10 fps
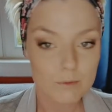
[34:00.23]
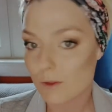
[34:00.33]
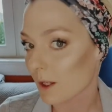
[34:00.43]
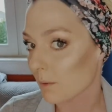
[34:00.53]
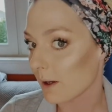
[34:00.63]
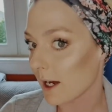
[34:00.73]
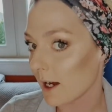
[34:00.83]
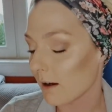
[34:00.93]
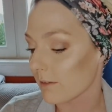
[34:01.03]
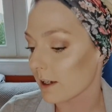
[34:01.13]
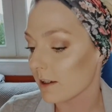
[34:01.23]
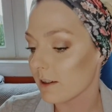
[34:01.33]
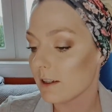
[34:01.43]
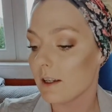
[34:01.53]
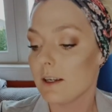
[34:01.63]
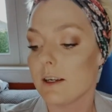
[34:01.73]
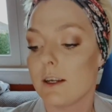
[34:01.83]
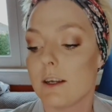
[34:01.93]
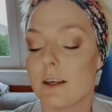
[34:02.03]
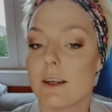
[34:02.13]
there we have it.
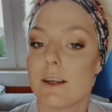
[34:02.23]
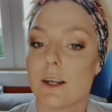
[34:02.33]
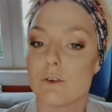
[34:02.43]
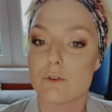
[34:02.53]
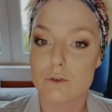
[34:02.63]
And I